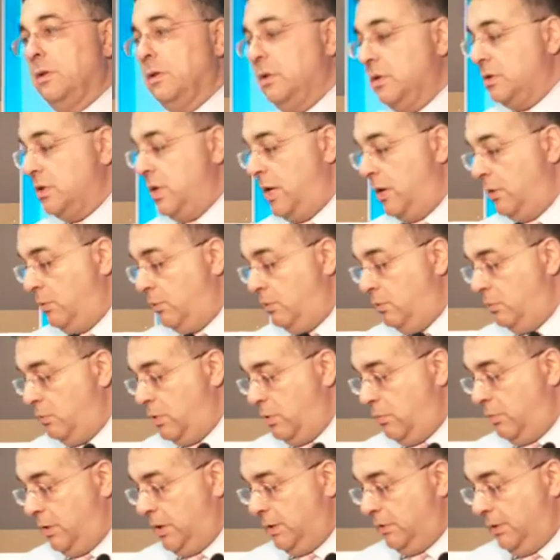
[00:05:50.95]
So
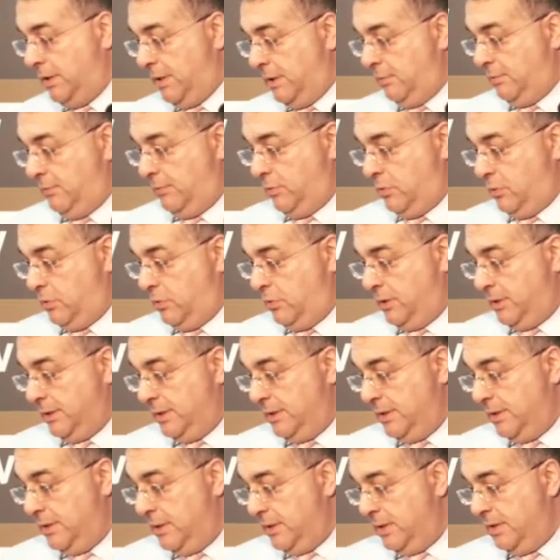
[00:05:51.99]
what we're looking for
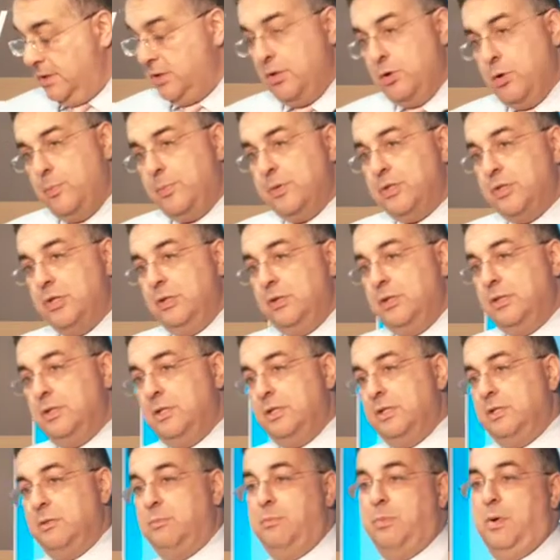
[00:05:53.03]
is the
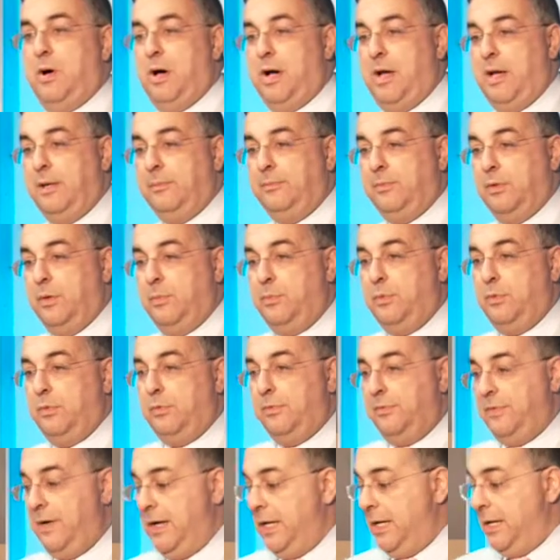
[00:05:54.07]
opportunity to buy a
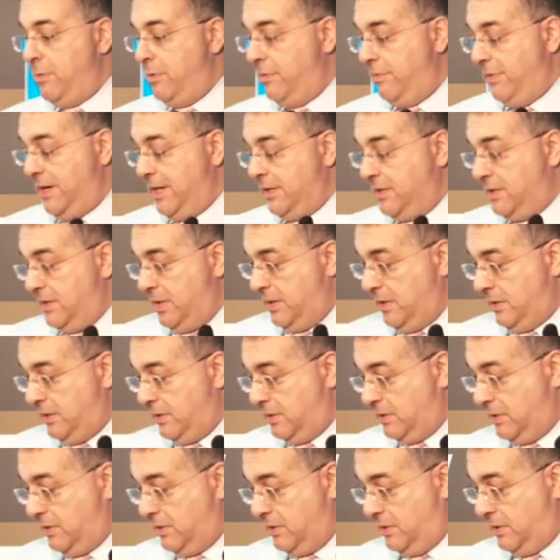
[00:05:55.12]
portfolio of assets